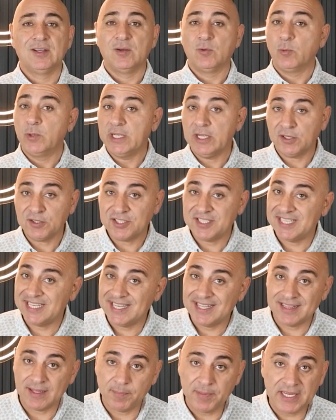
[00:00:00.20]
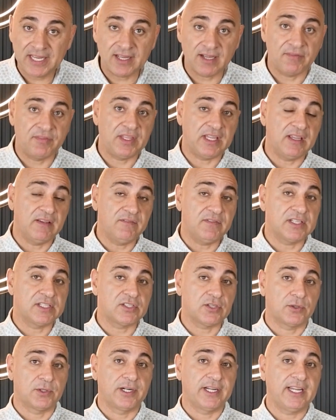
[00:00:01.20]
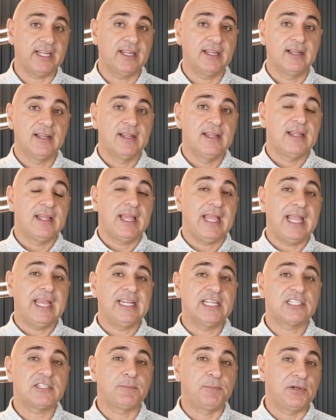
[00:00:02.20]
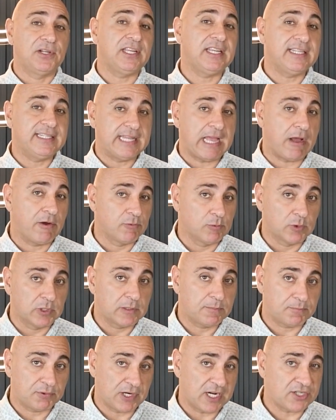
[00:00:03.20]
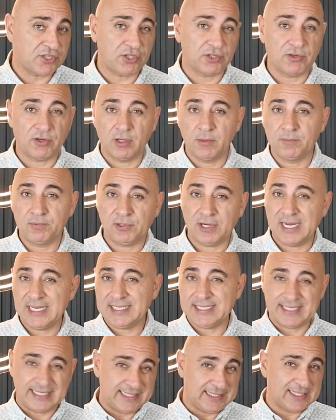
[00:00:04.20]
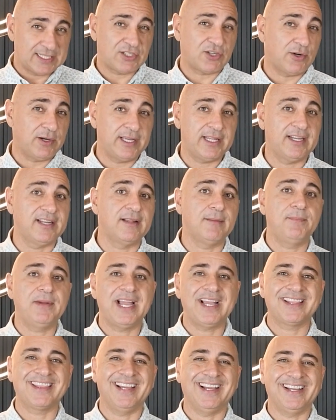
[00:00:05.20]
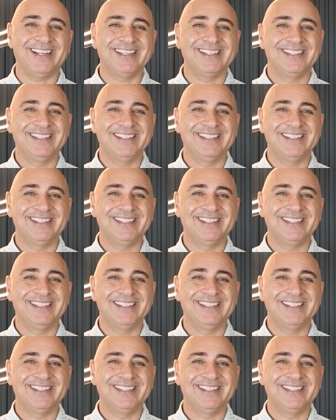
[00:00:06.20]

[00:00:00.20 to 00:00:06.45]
We are seeing the peak of the inventory and it's putting downward pressure on pricing. Let's go ahead and unpack that.